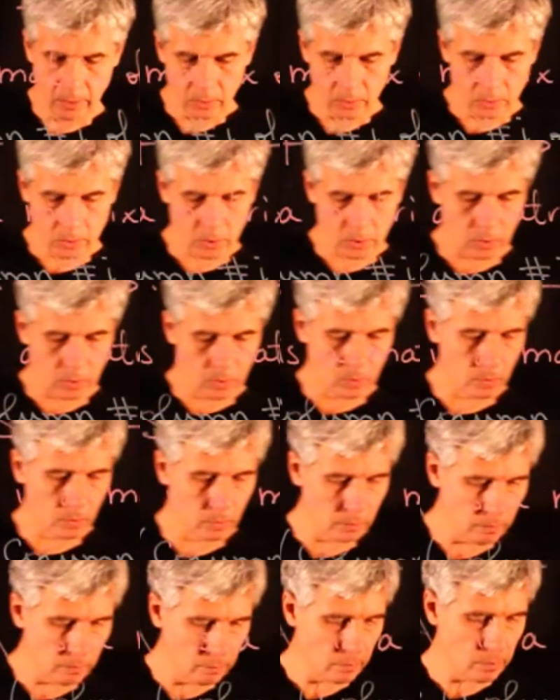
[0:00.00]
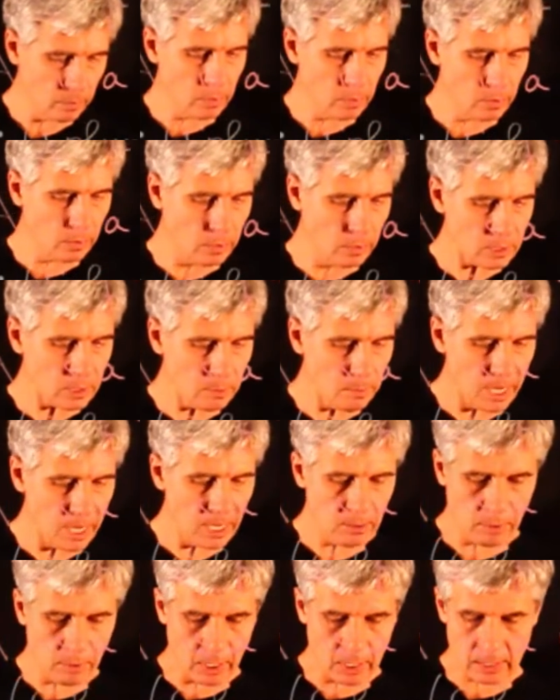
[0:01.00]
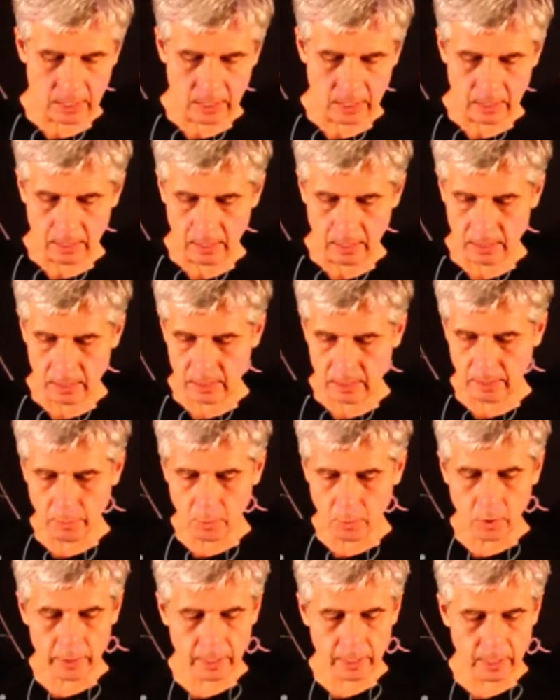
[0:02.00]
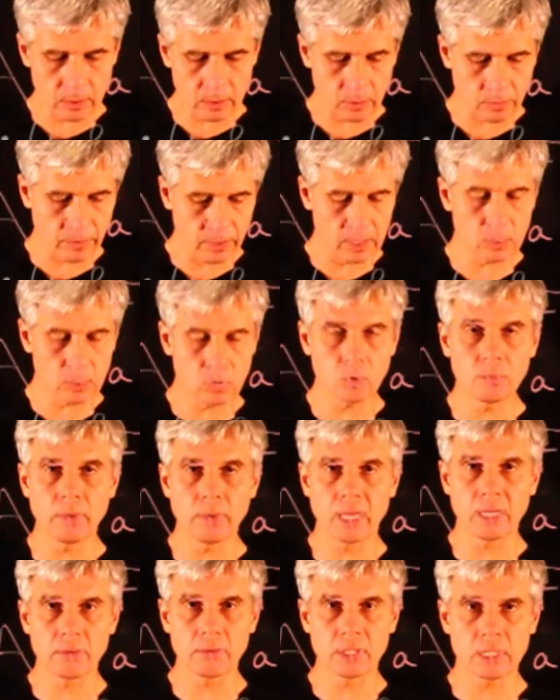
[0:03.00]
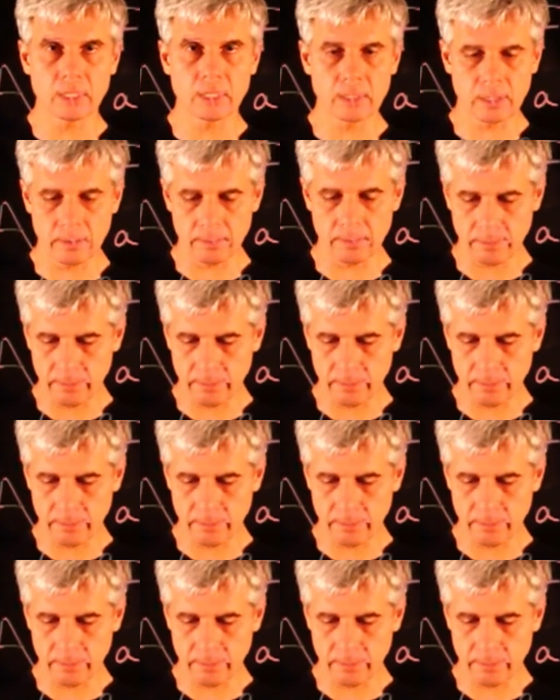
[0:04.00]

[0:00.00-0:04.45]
So this matrix is the product of these two matrices.